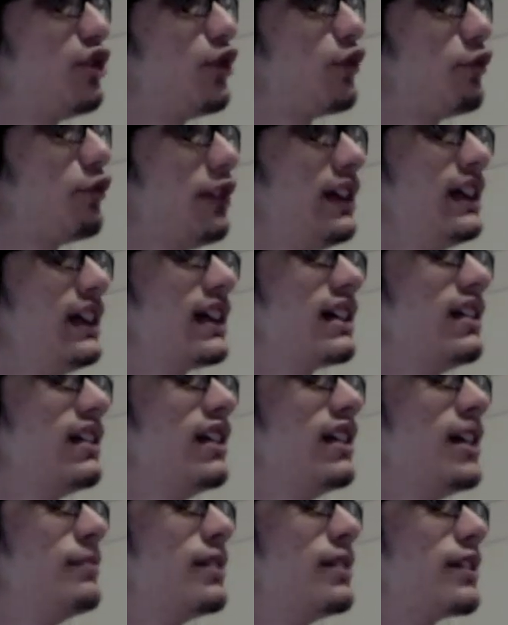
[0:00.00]
Three
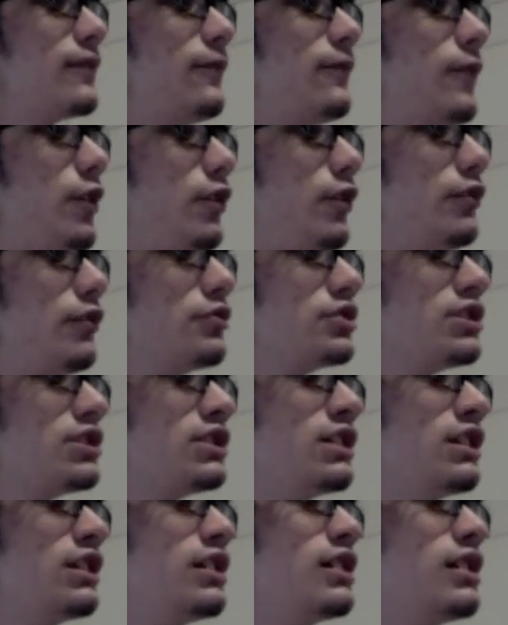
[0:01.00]
economic falls,
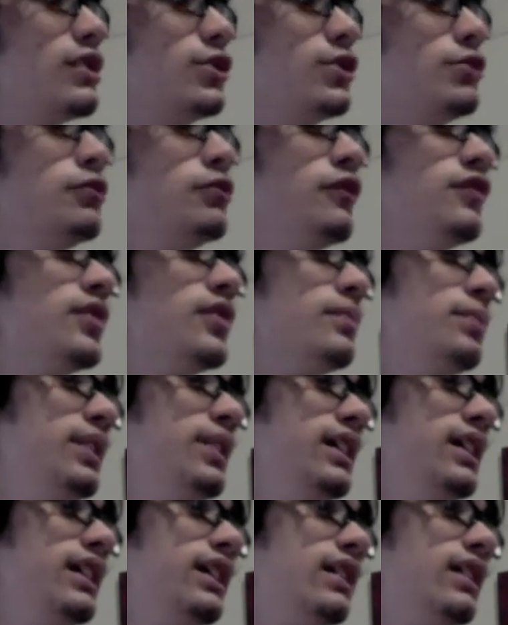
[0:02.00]
two of them
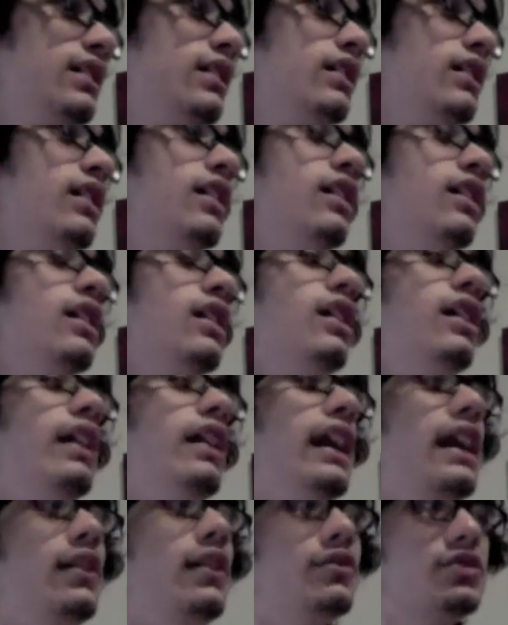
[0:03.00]
being a
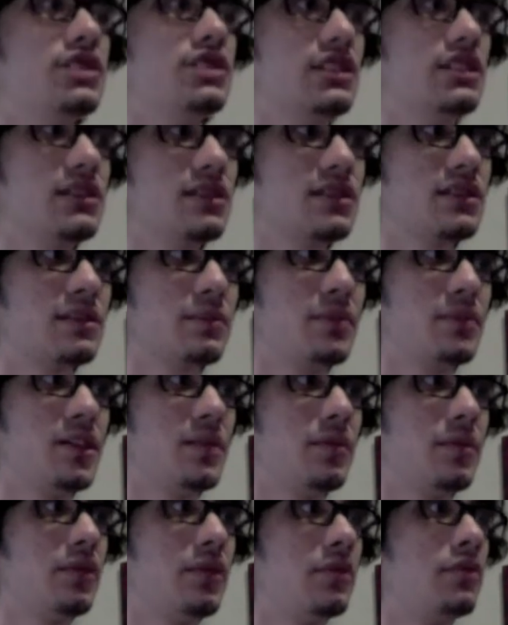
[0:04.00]
housing
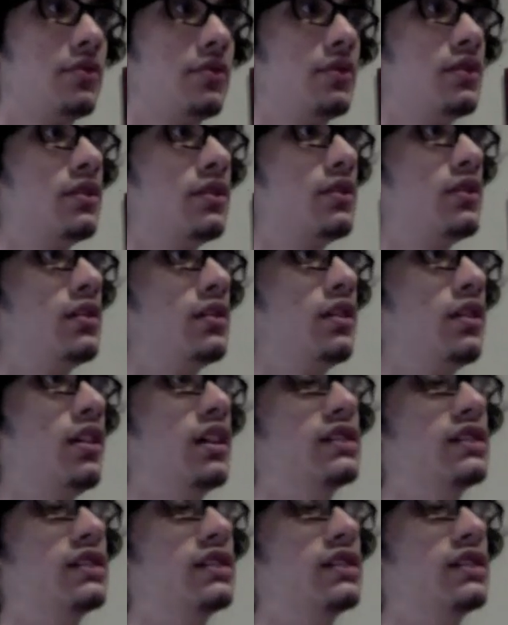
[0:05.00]
bubble, a